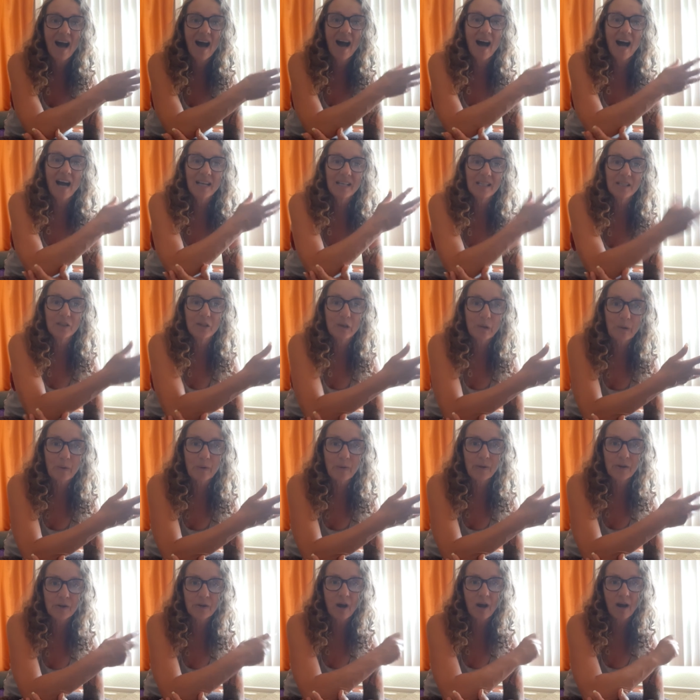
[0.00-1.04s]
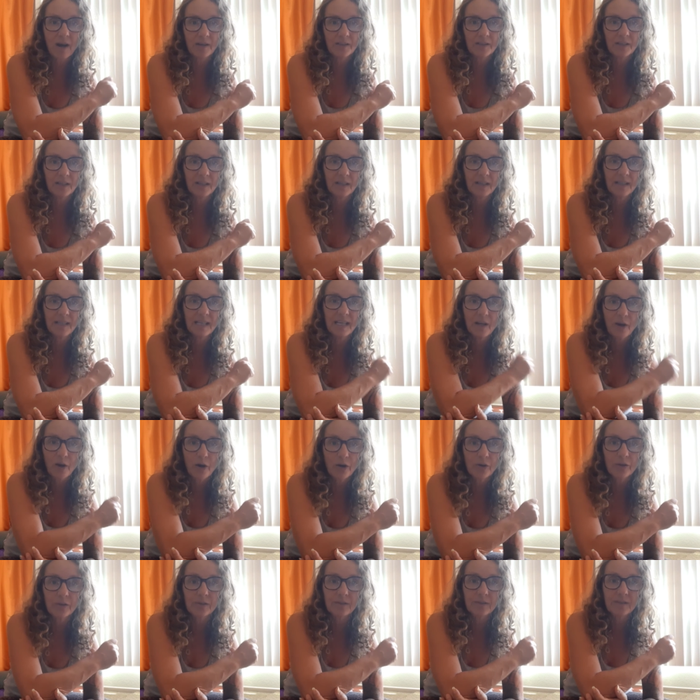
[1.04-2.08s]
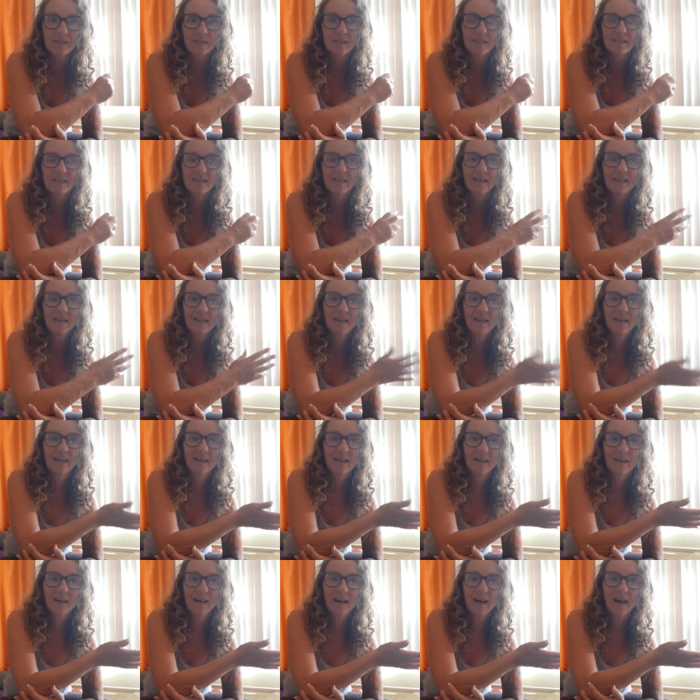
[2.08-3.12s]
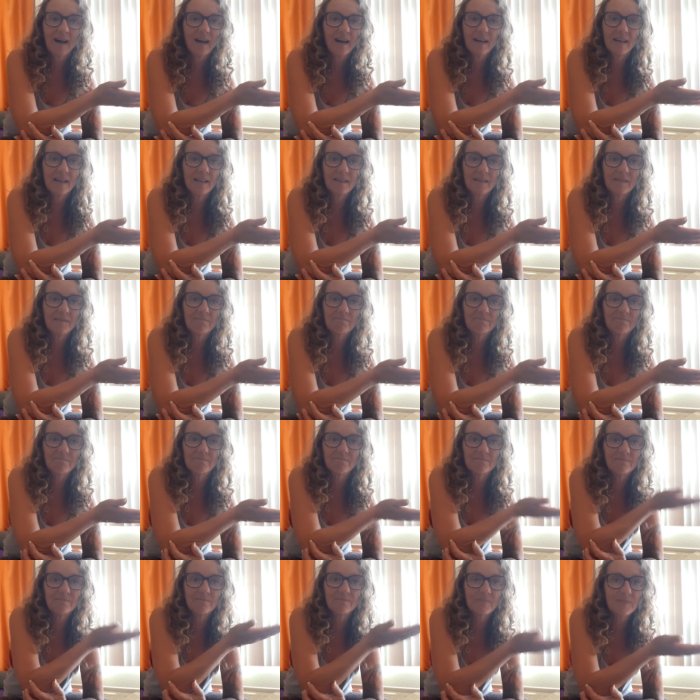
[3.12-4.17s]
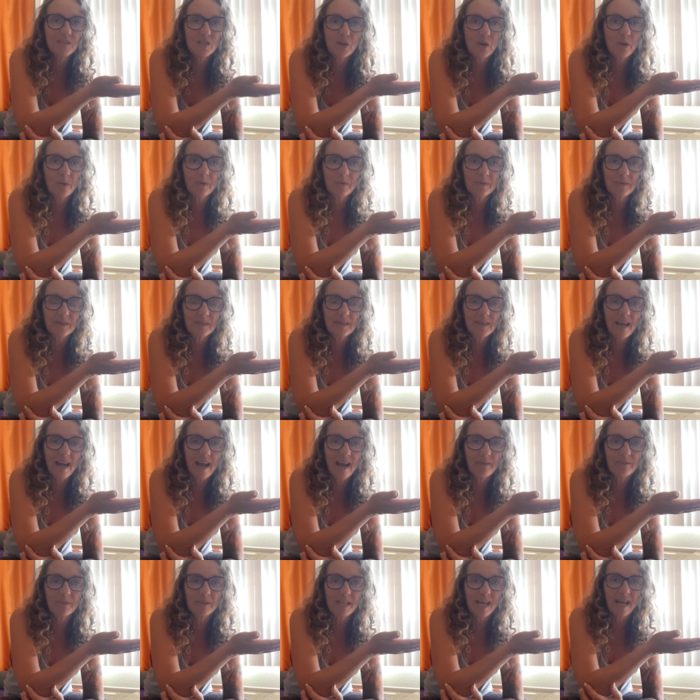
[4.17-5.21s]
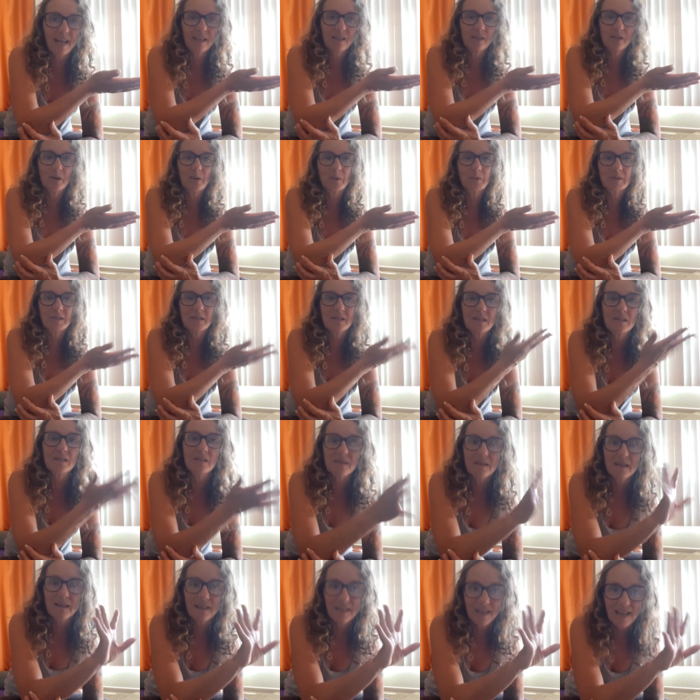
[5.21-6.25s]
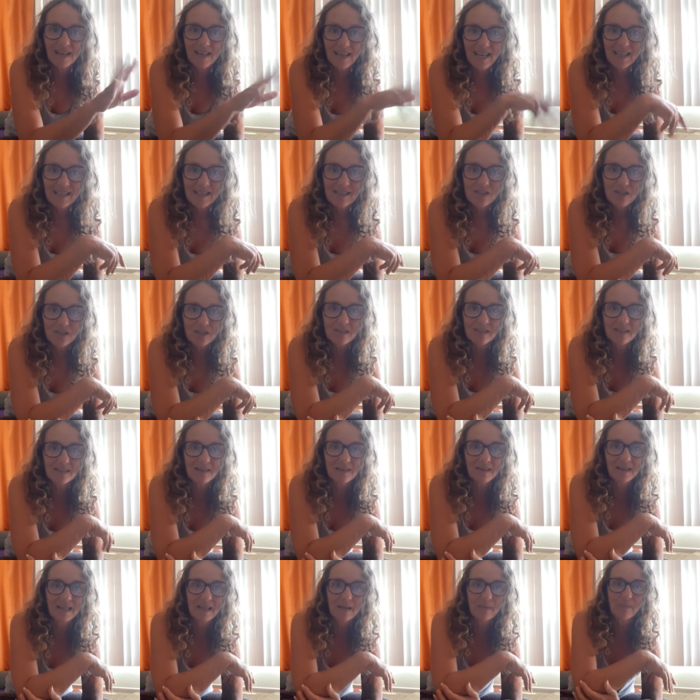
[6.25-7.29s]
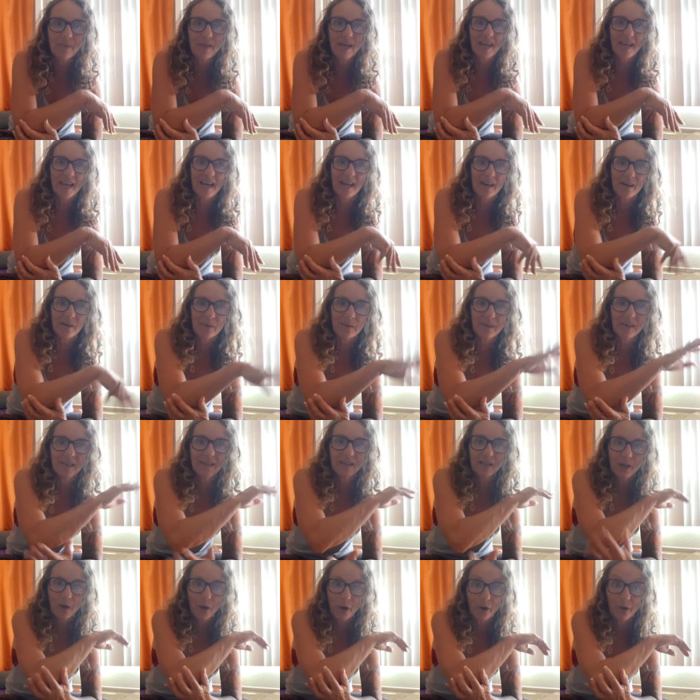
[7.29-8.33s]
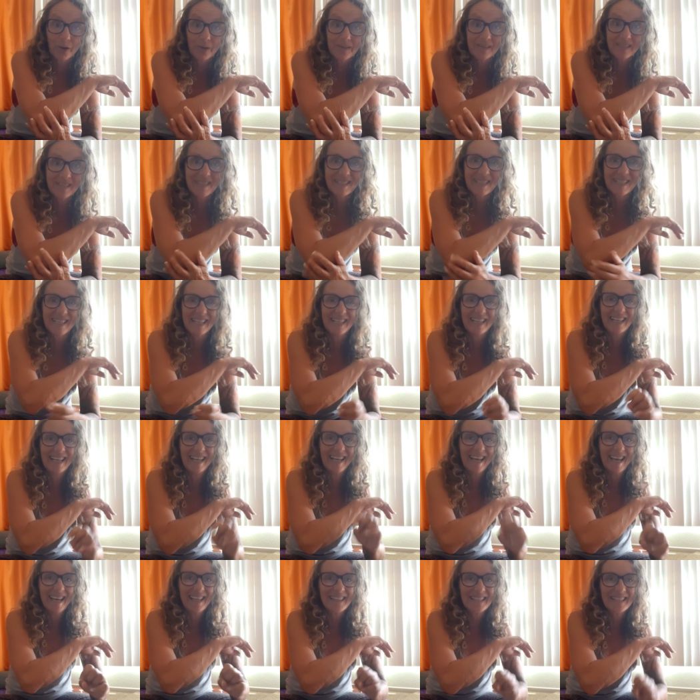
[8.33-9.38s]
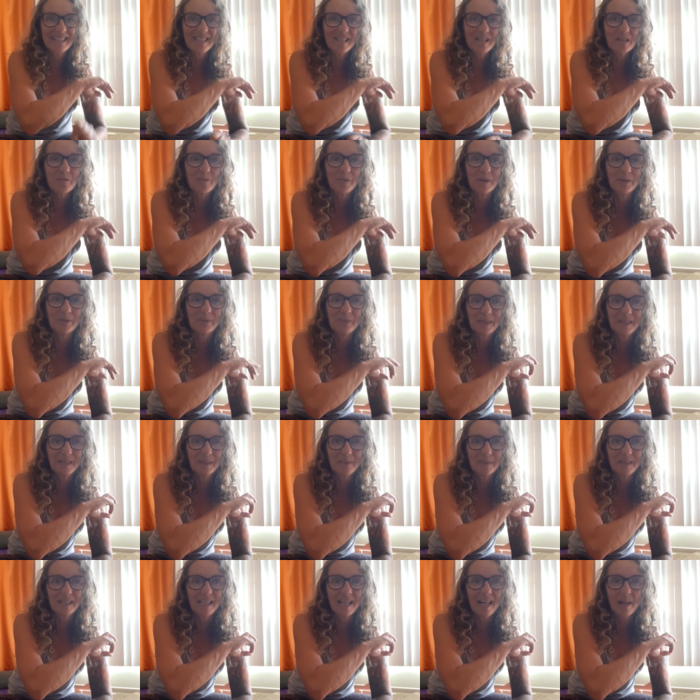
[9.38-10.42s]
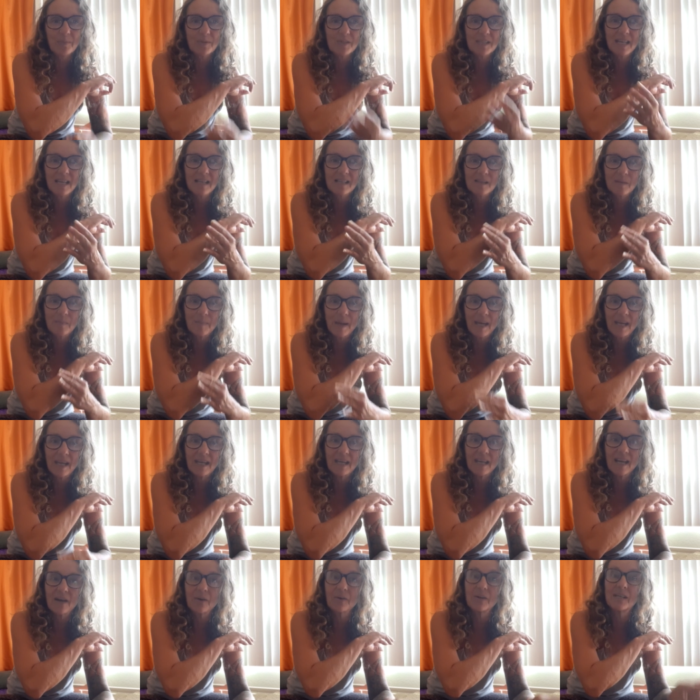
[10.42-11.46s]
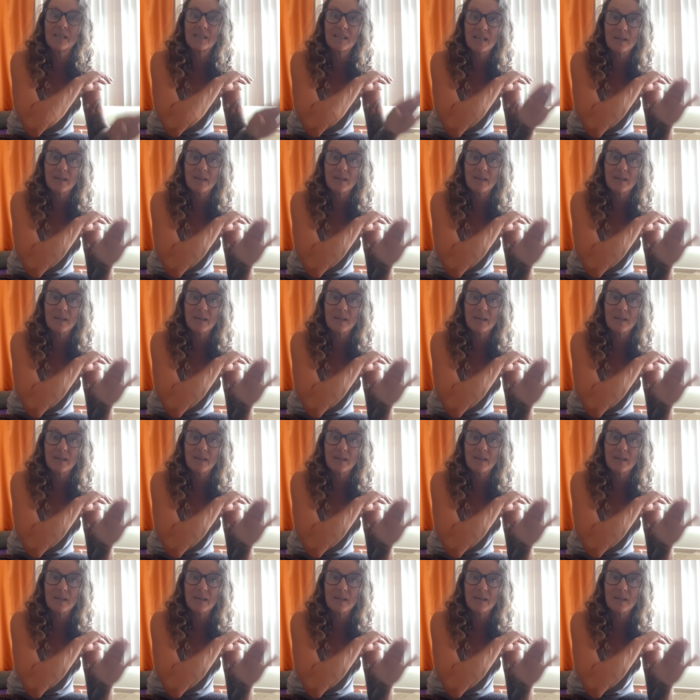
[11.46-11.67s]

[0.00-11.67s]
I didn't go to the doctor. It hurts. I don't have a diagnosis. Let's just keep that out. It hurts. And this is what really, really helps. It takes the pain out.